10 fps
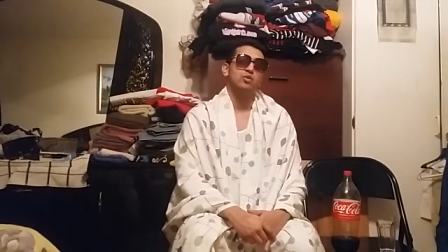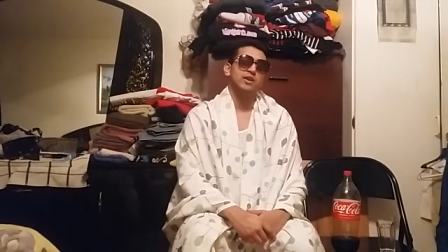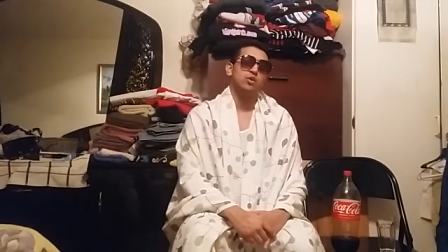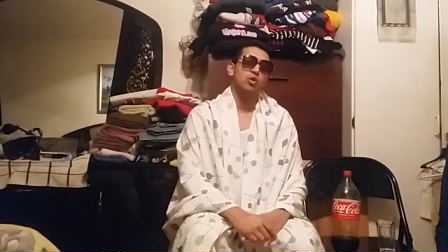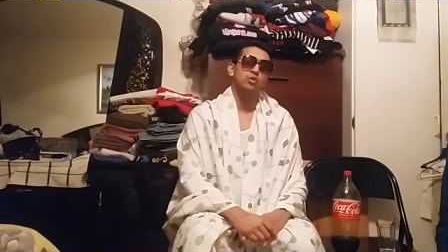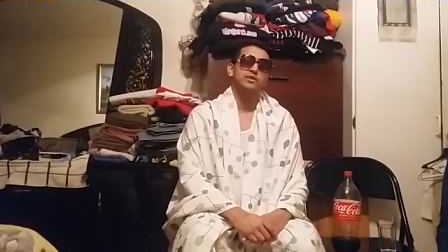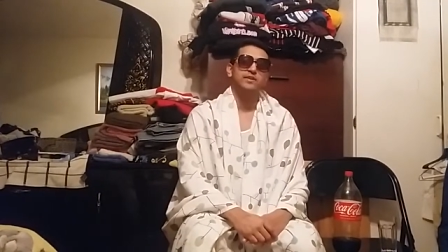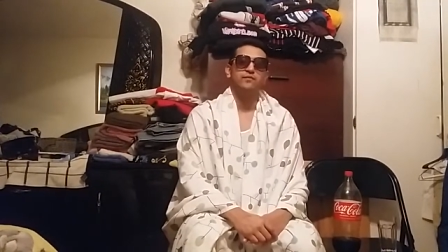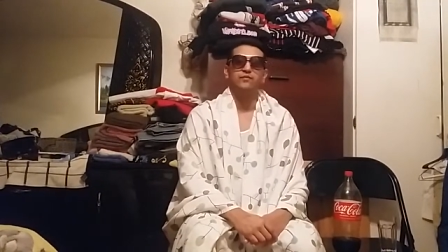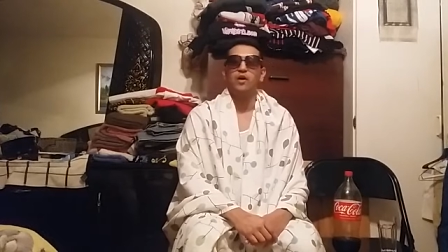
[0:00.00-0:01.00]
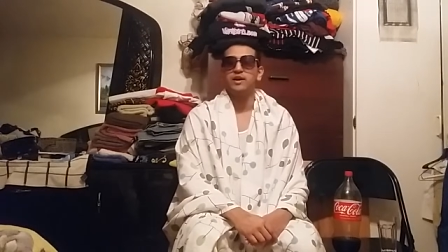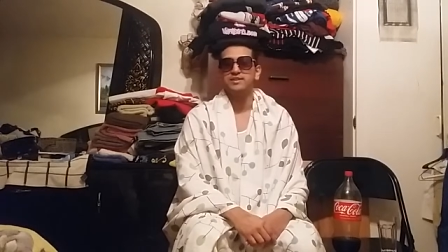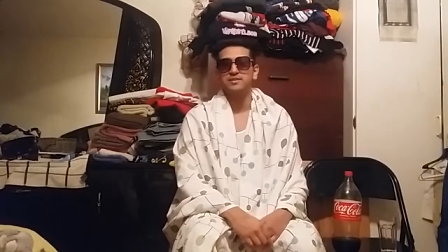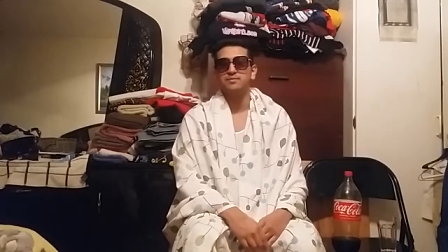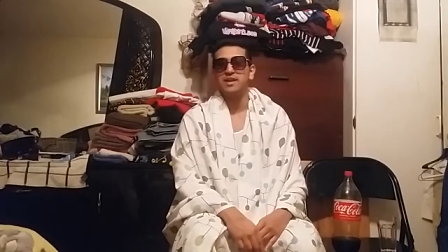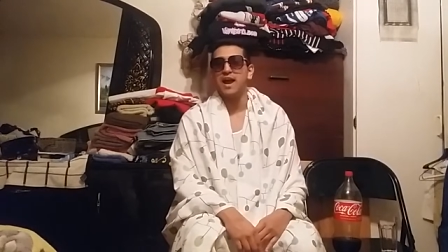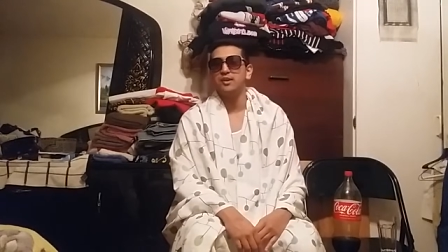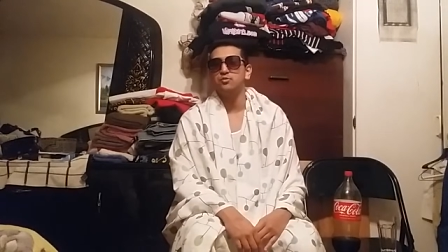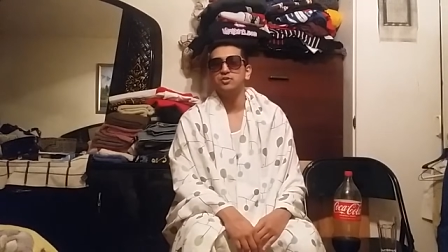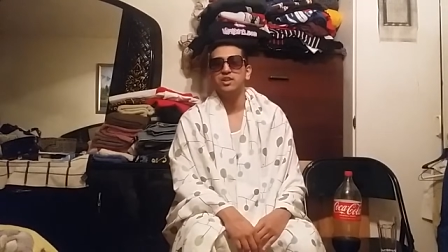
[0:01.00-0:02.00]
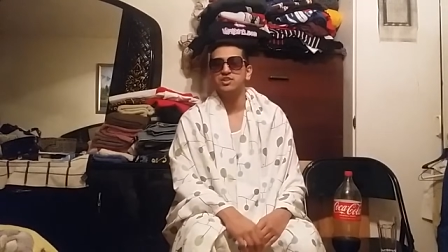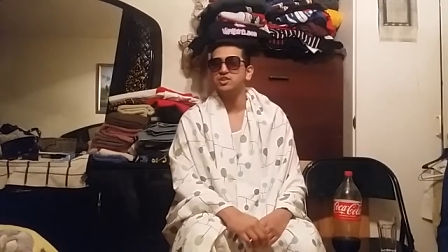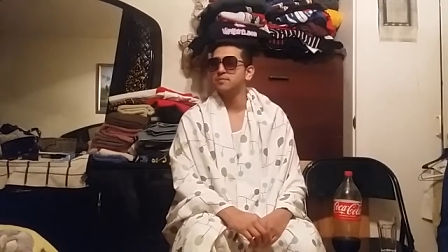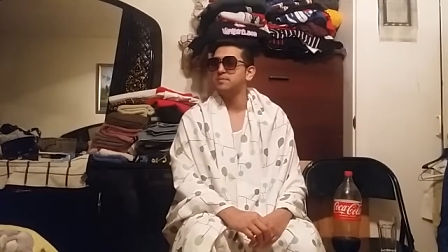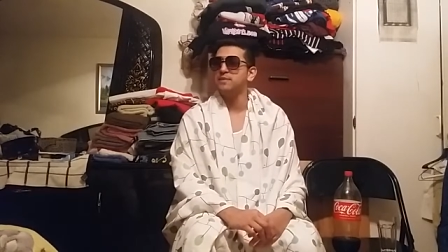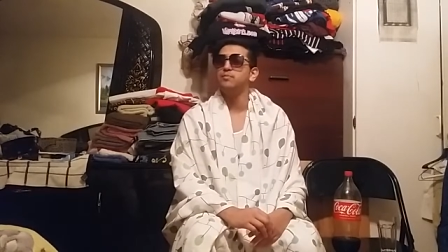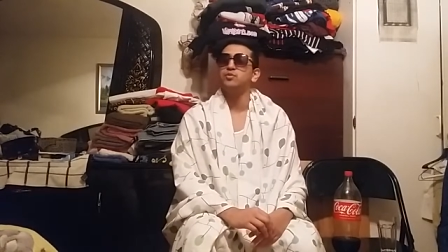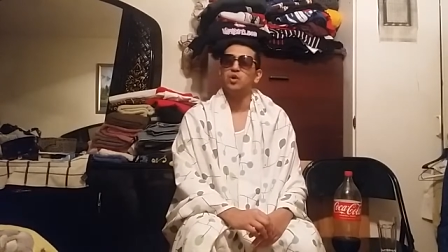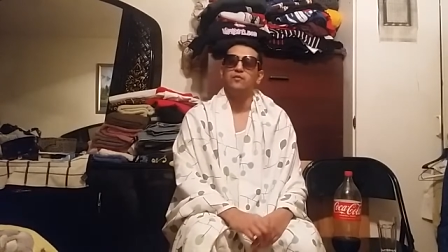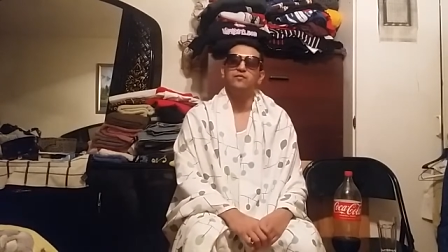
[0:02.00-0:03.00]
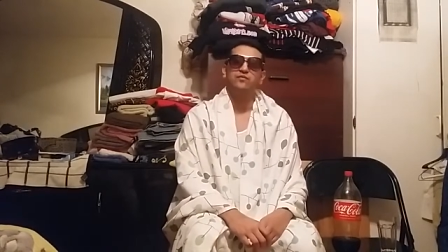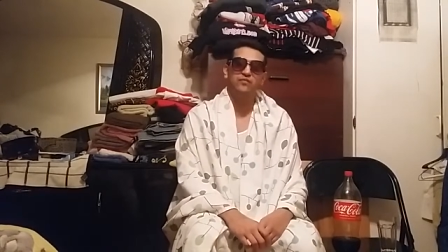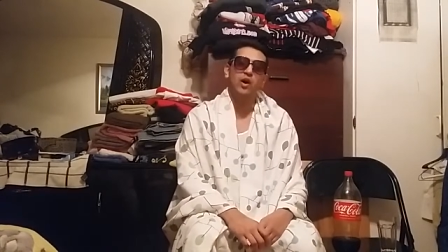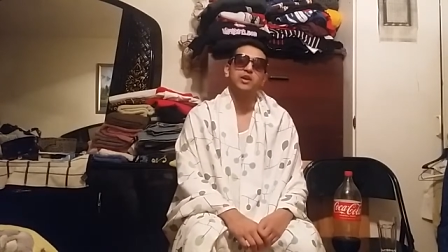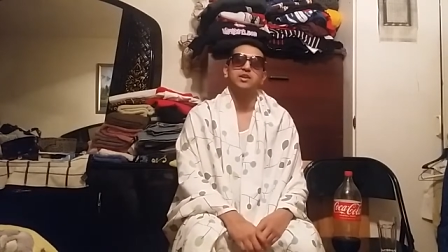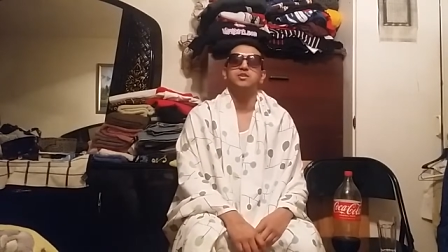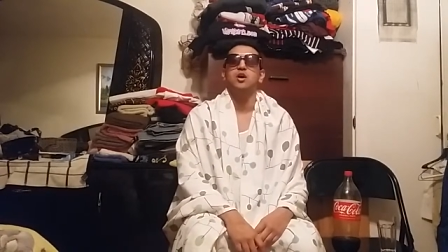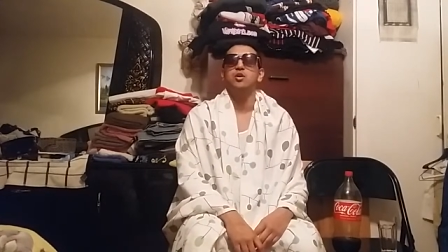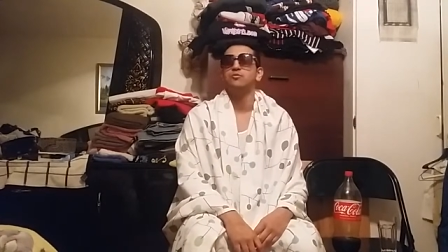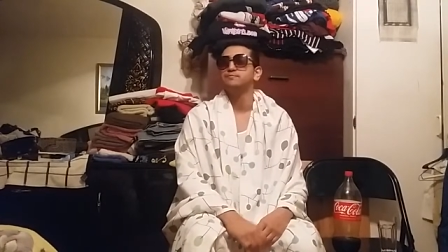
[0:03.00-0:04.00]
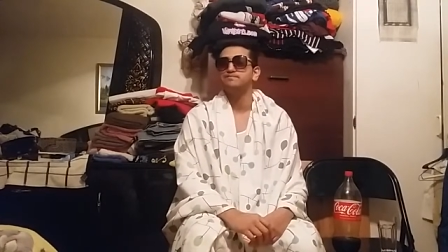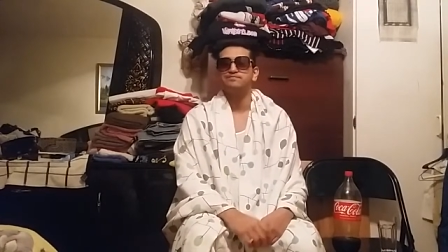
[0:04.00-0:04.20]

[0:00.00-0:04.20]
Like, holy fuck, some guy who legit people don't fucking know.